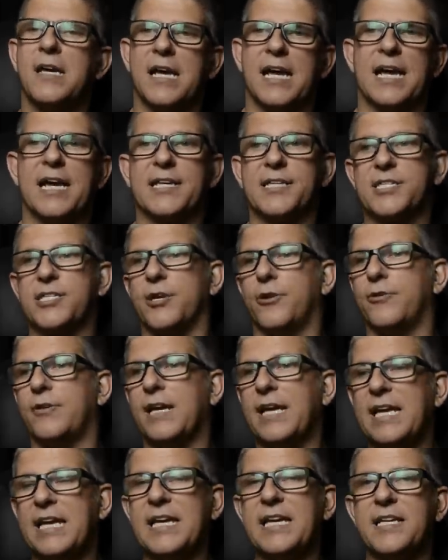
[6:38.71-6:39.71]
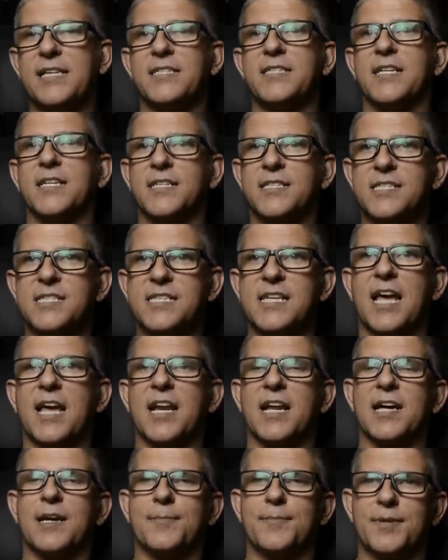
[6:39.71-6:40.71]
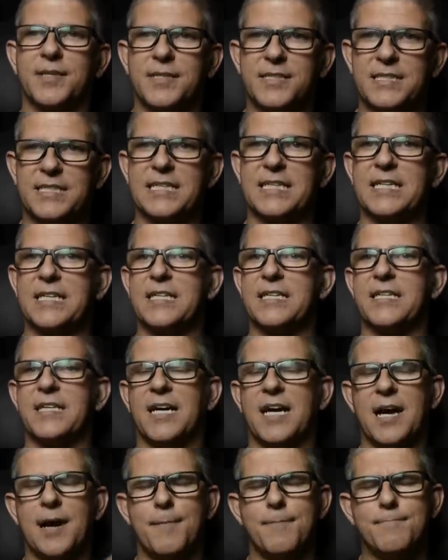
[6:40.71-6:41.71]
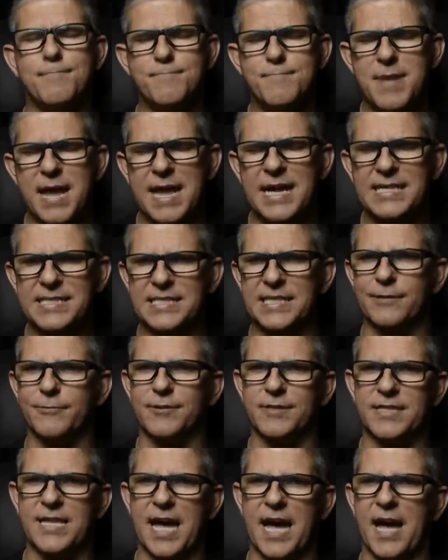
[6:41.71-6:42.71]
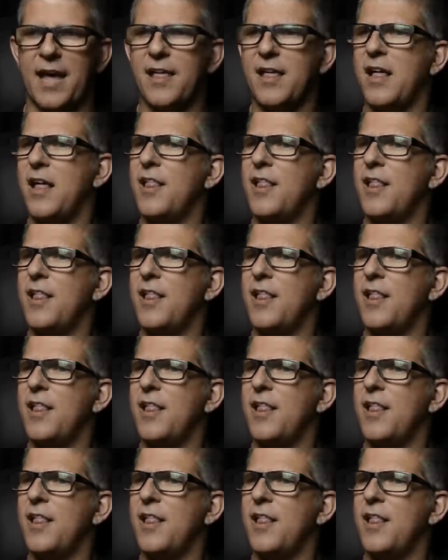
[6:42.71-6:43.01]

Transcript: And so his setup did amazing with that.